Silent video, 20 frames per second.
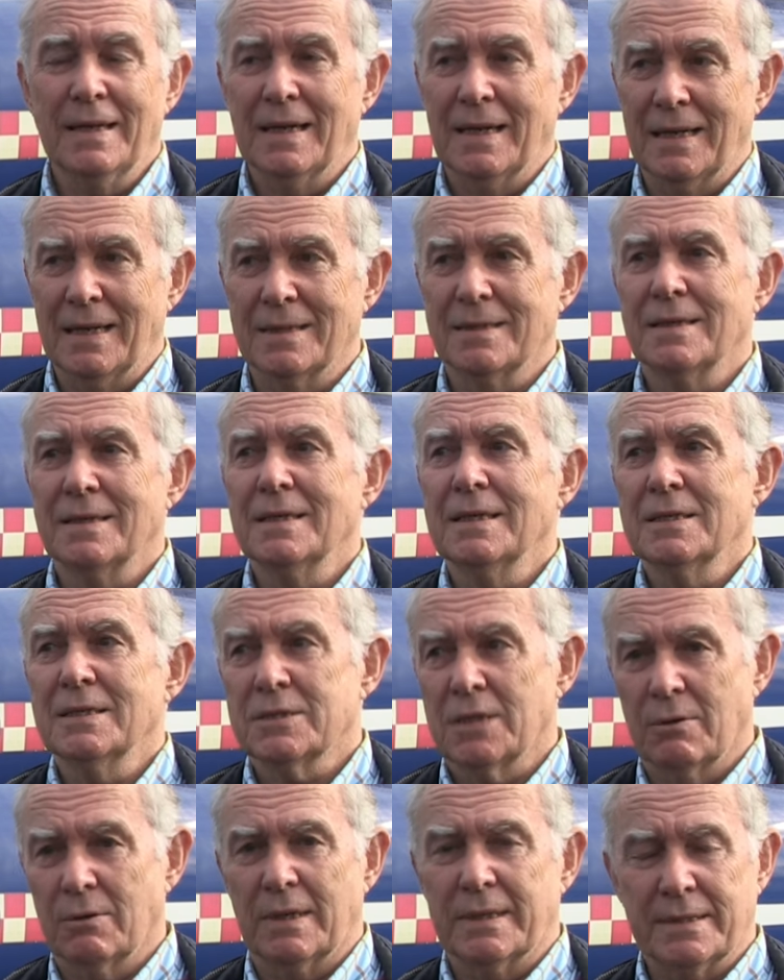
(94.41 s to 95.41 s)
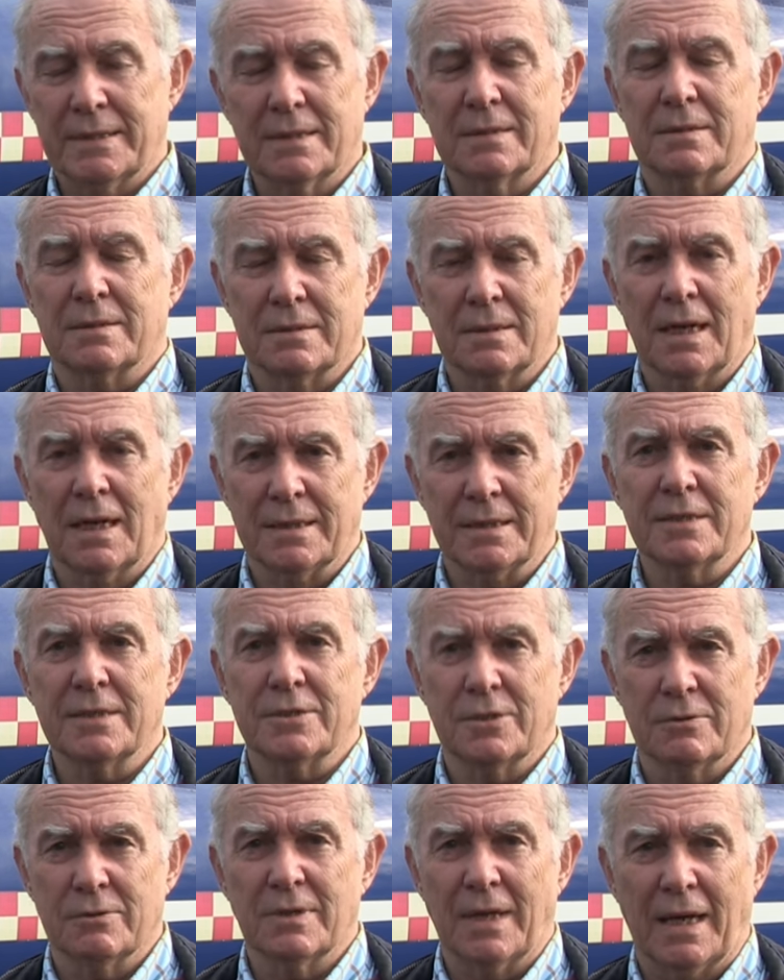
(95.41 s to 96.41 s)
And so I did
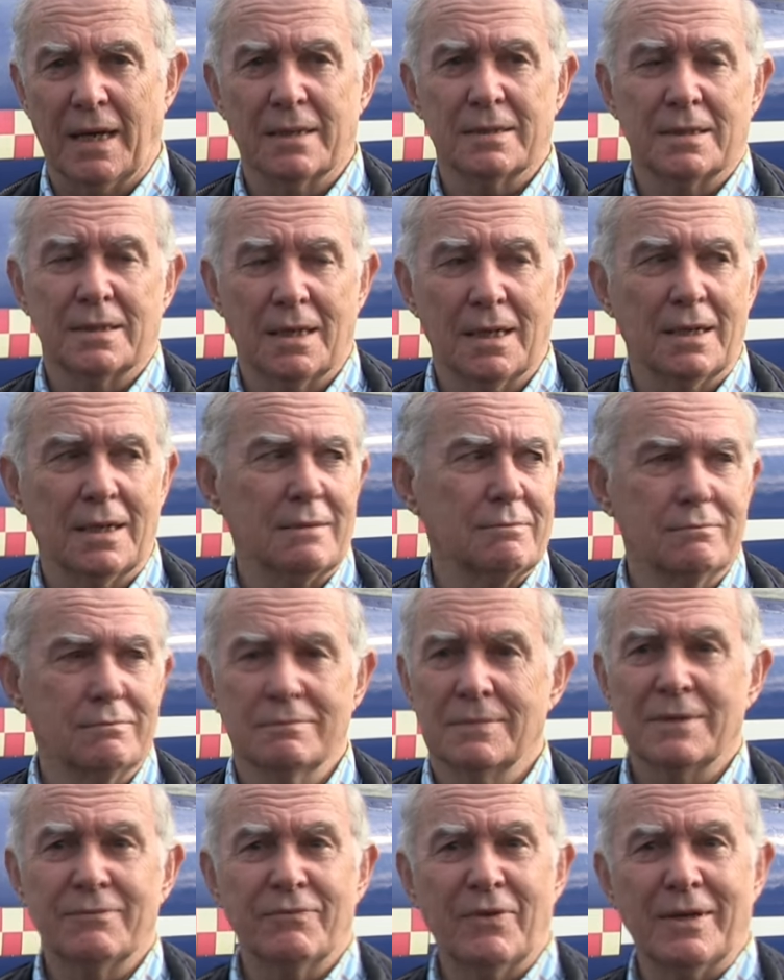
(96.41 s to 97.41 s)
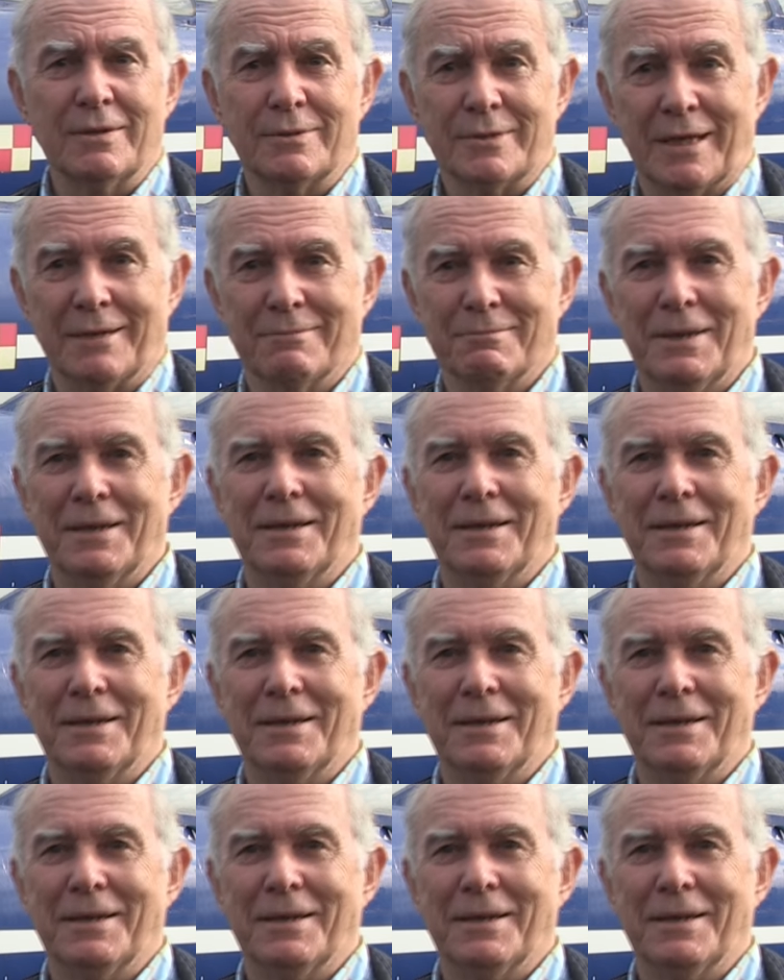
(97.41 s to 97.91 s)
do that and failed it.